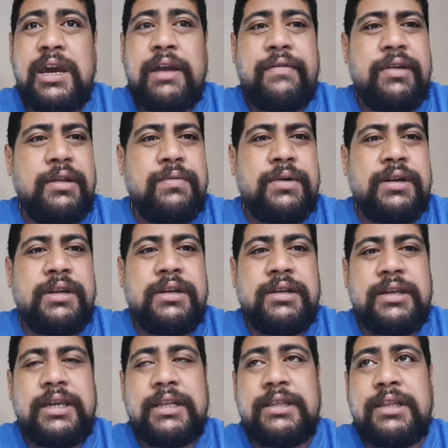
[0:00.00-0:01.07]
I really wanted
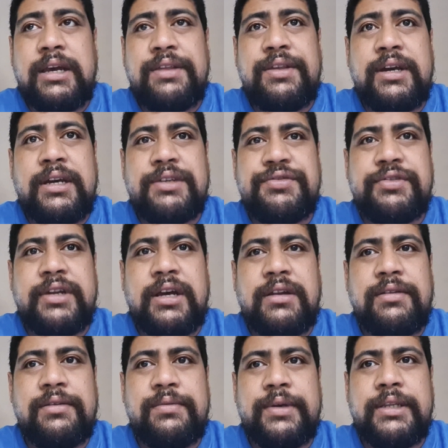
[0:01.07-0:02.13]
to get the other 100
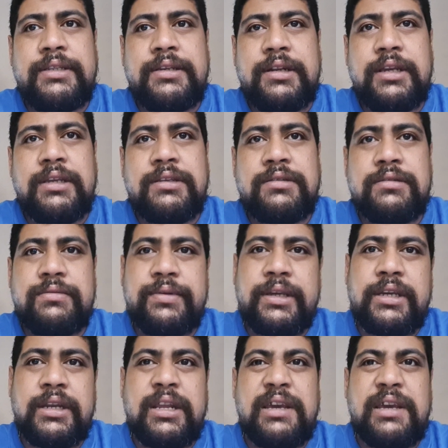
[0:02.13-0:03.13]
out of the way today so we can